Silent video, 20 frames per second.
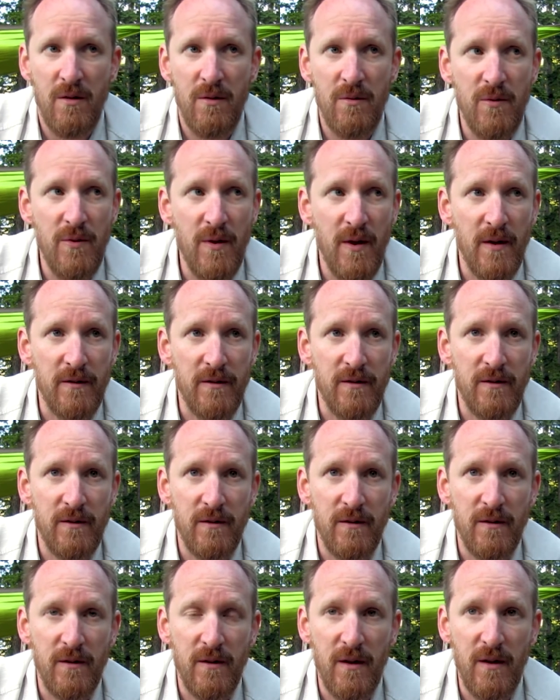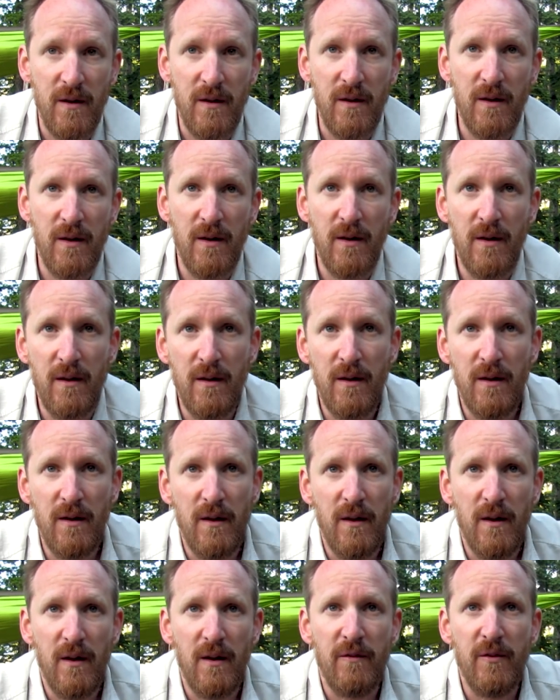That's,
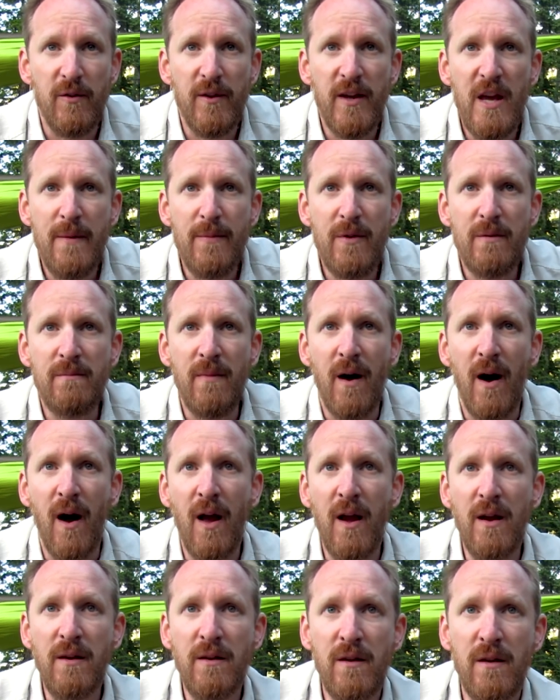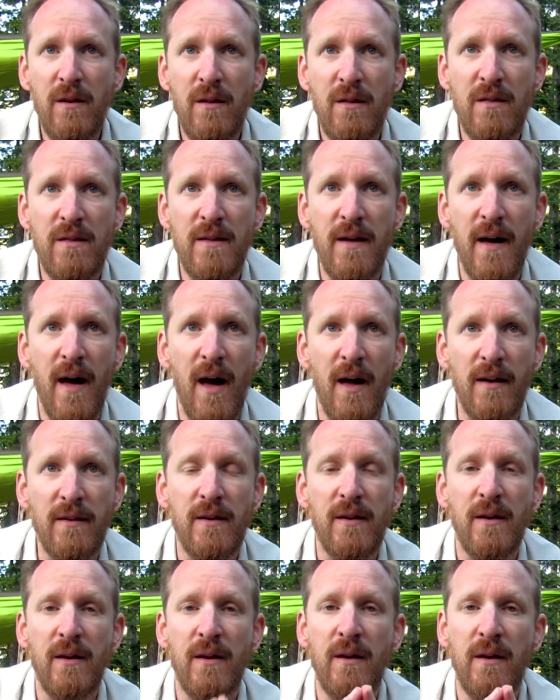if you keep in mind
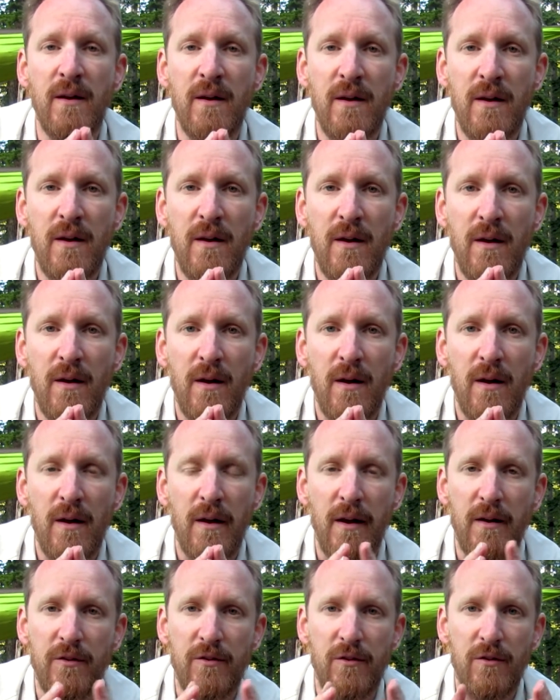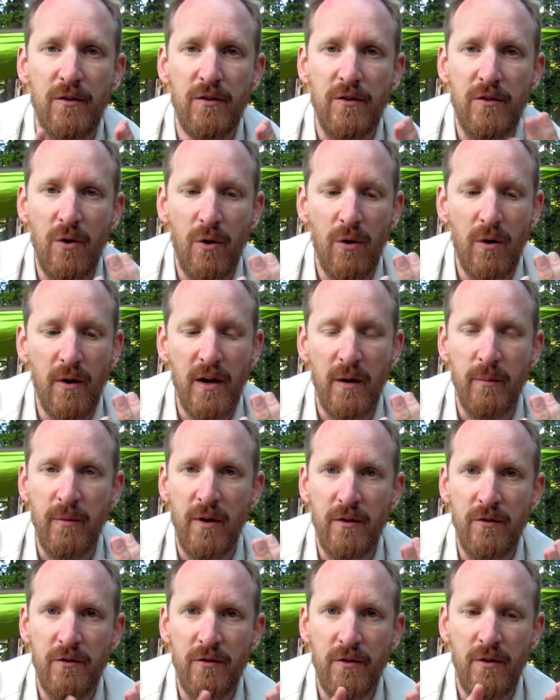that it's your
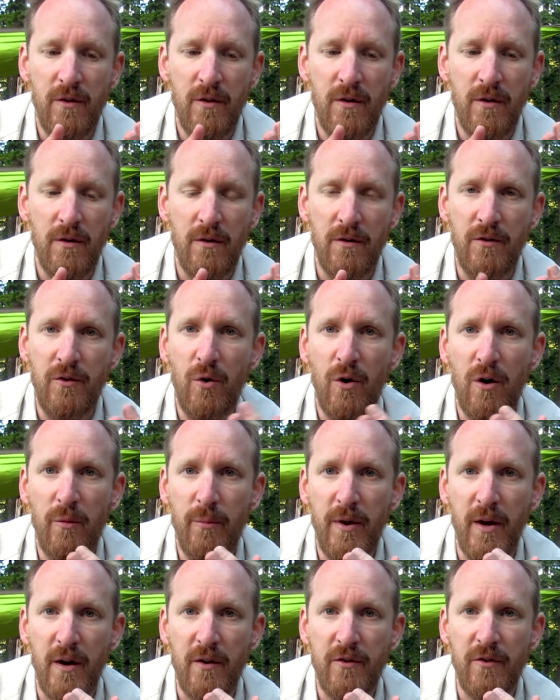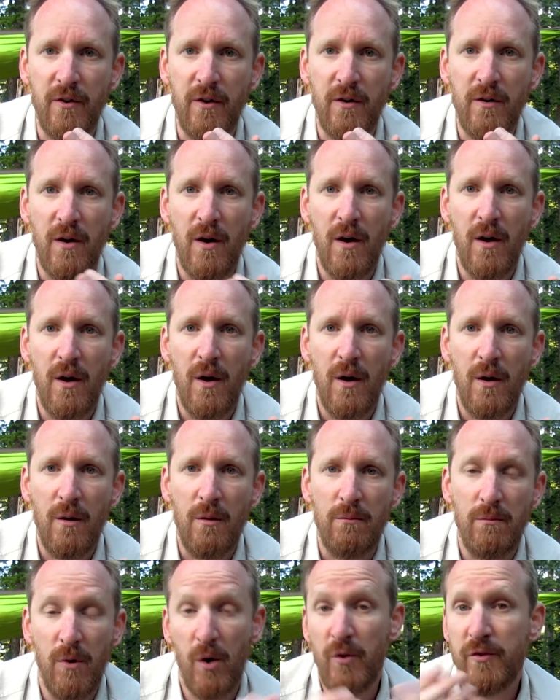image, your picture,
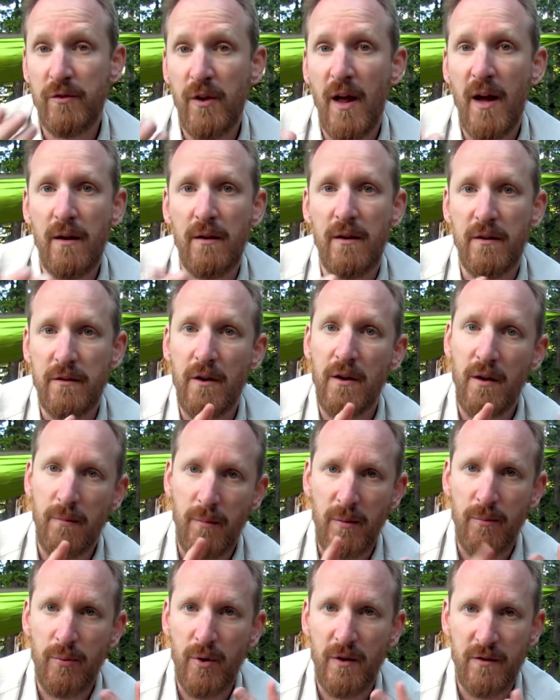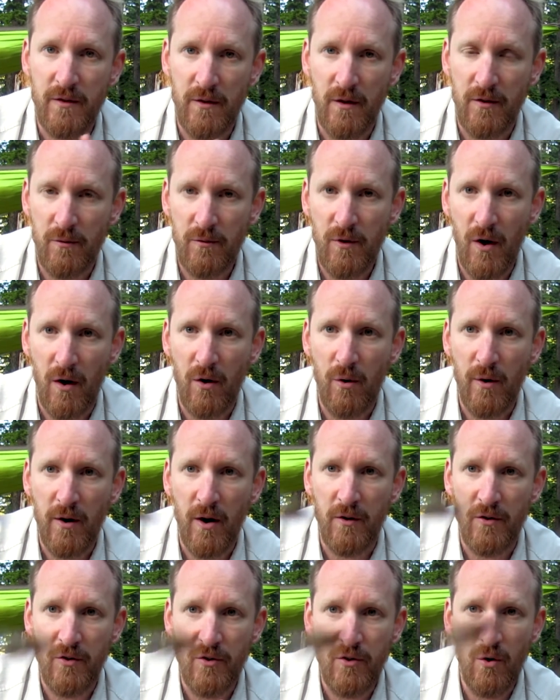most likely it's going to be printed on
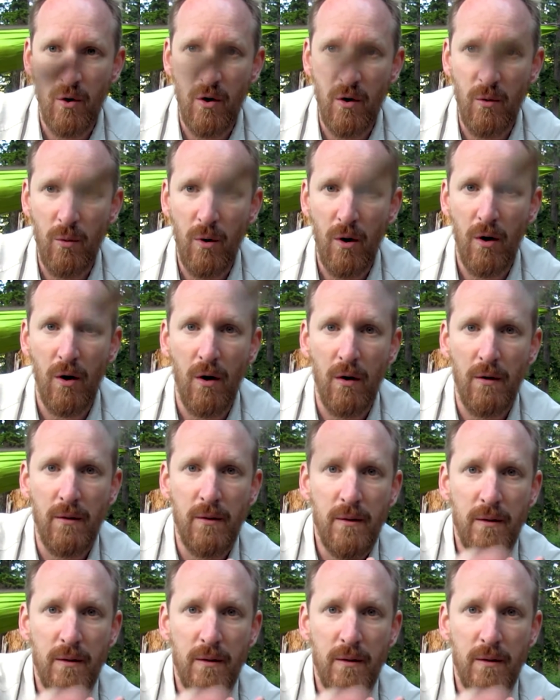going on your wall.